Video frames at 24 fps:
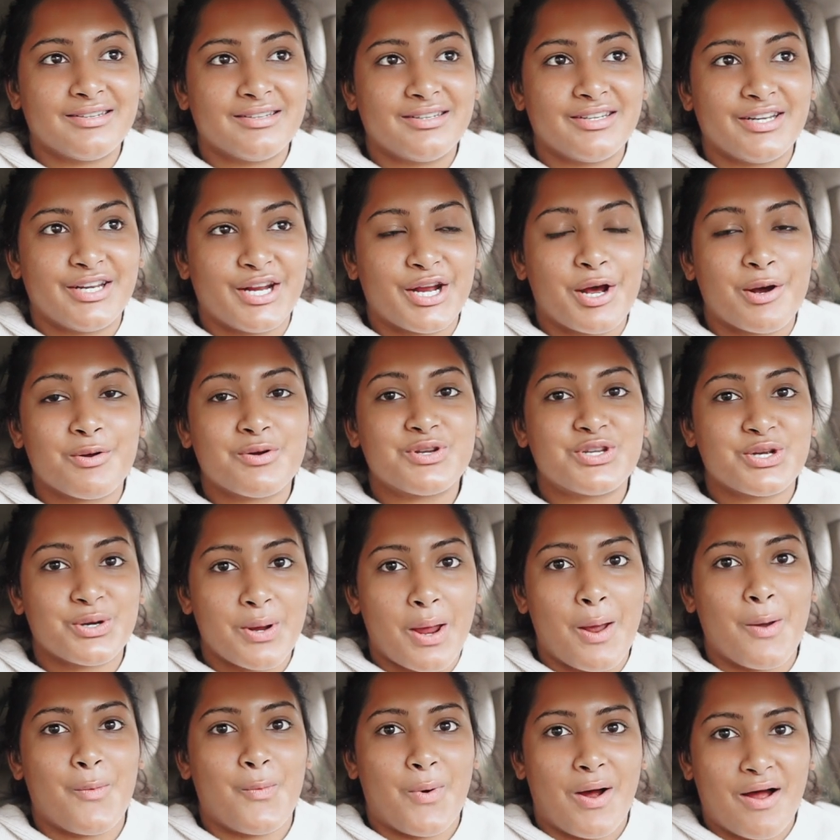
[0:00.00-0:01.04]
you know,
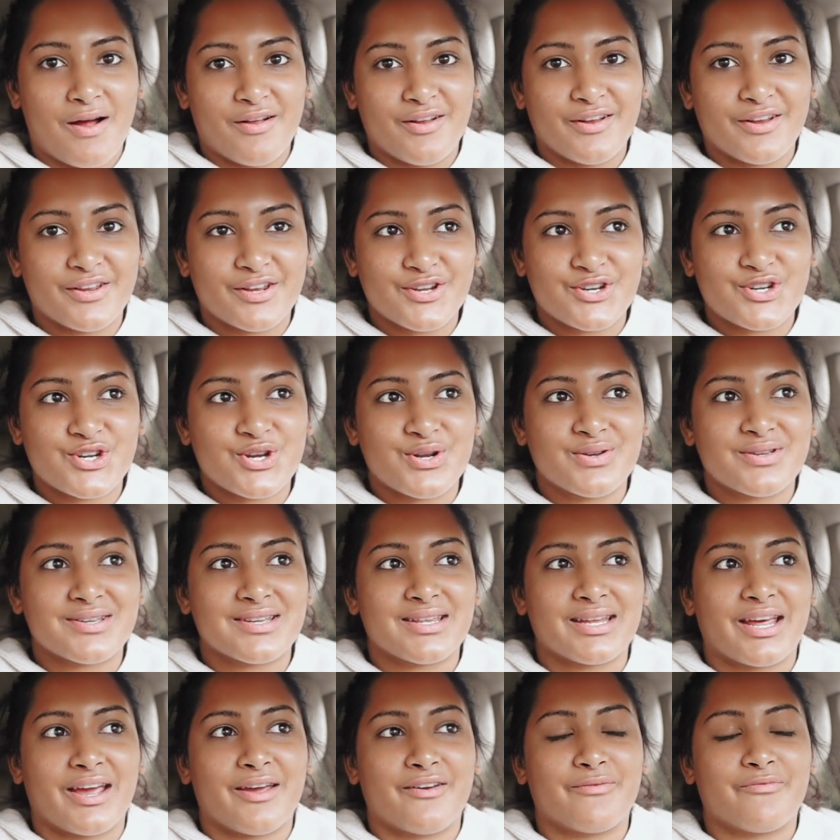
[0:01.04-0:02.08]
doing well on the shoots
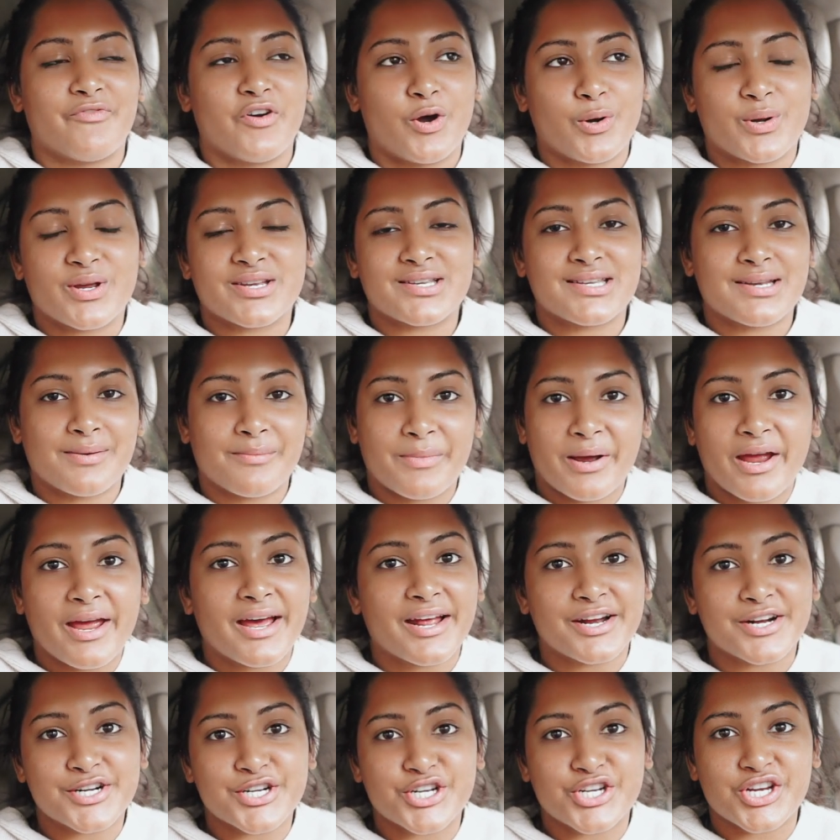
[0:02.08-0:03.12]
and like focusing my
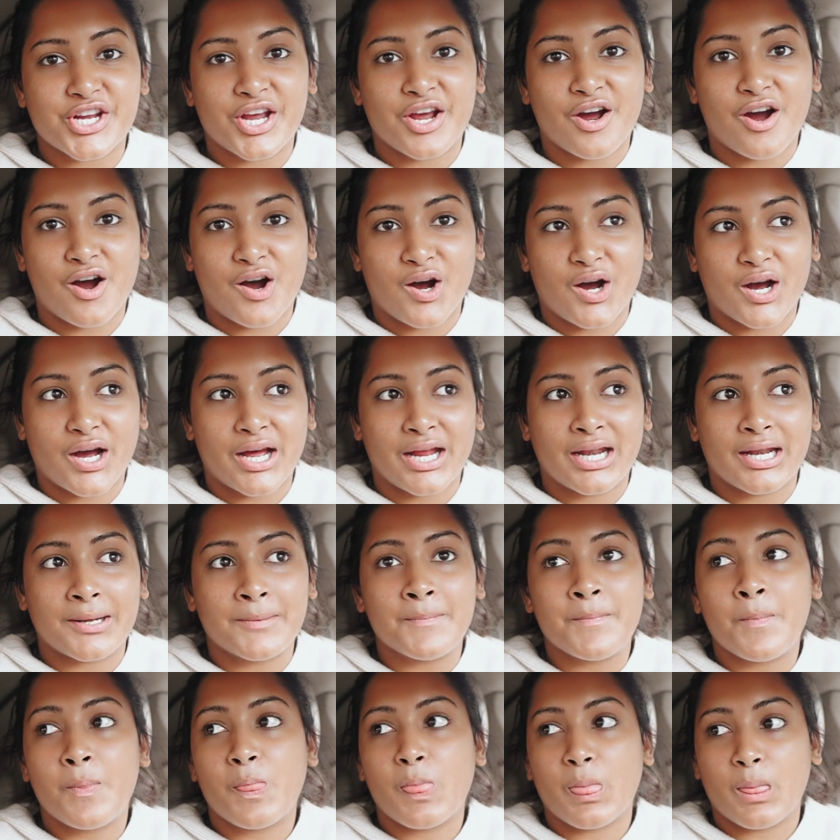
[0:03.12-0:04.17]
energy on
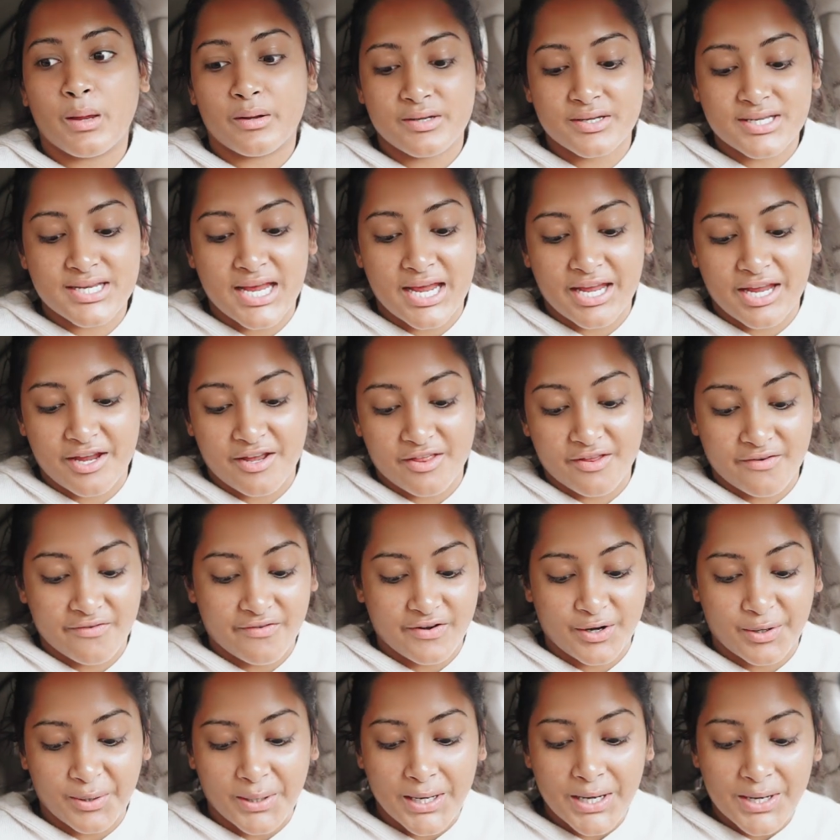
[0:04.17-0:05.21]
taking the
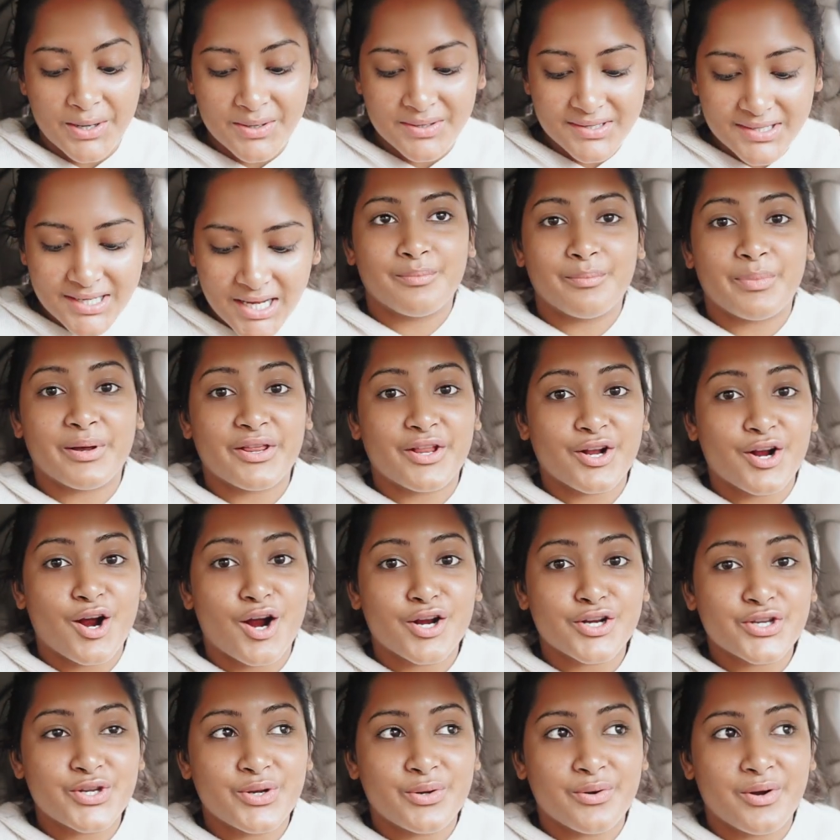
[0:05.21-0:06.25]
photos. But there
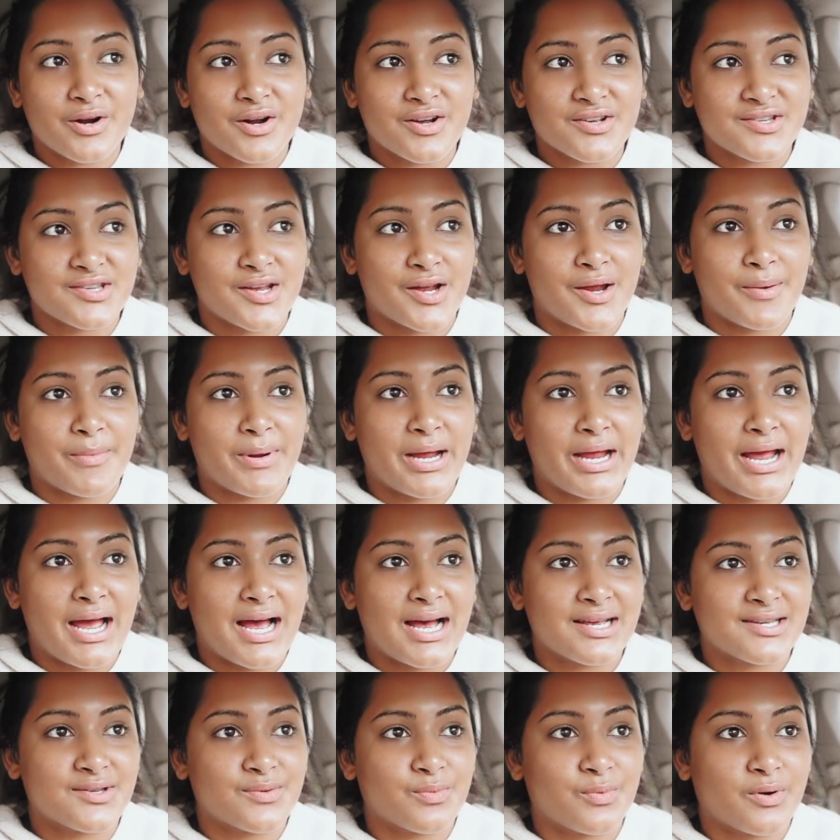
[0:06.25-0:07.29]
are two girls, so I might
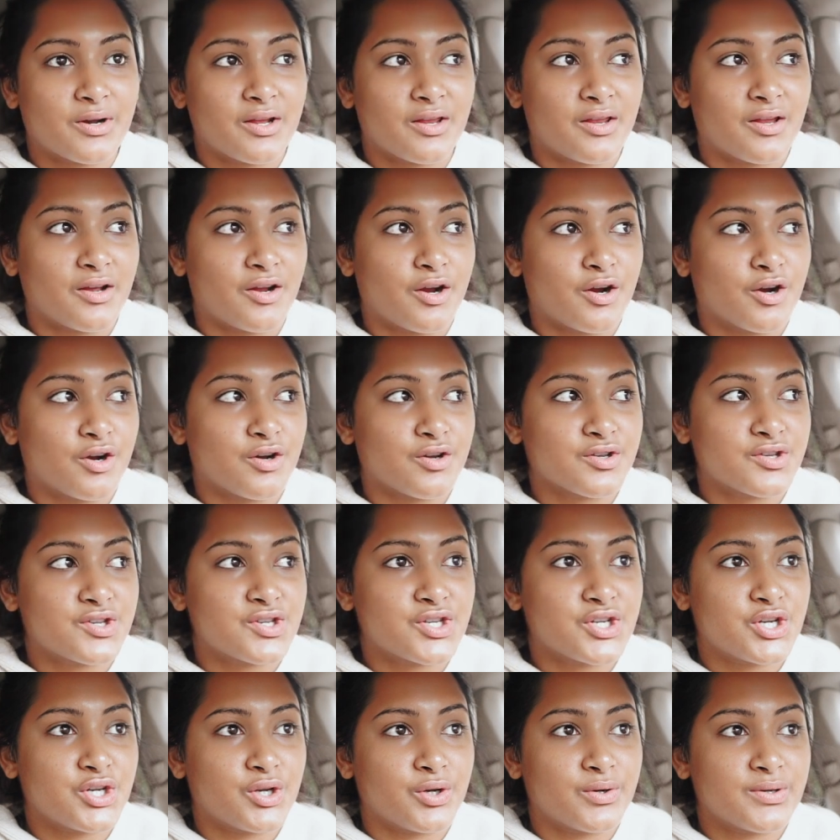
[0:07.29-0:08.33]
ask one of the
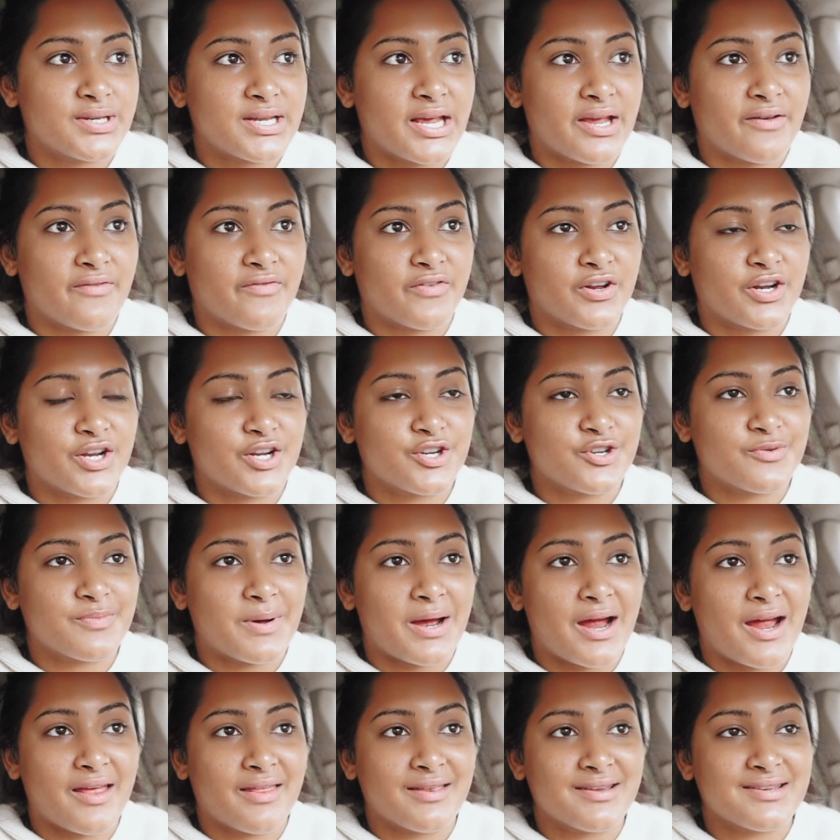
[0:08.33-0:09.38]
girls to take footage
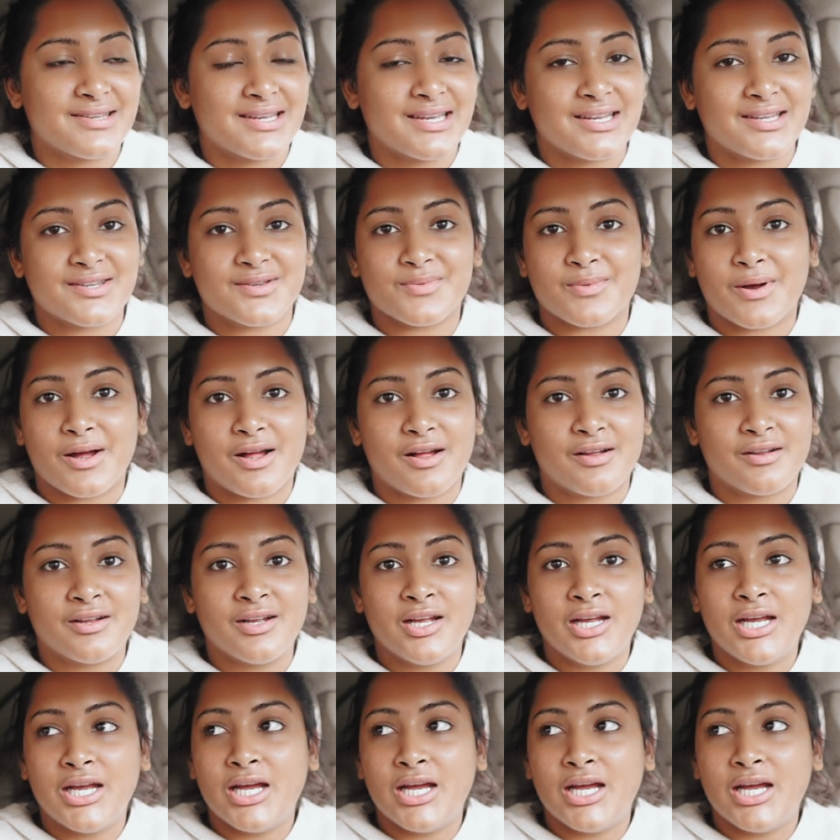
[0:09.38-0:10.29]
behind the scenes while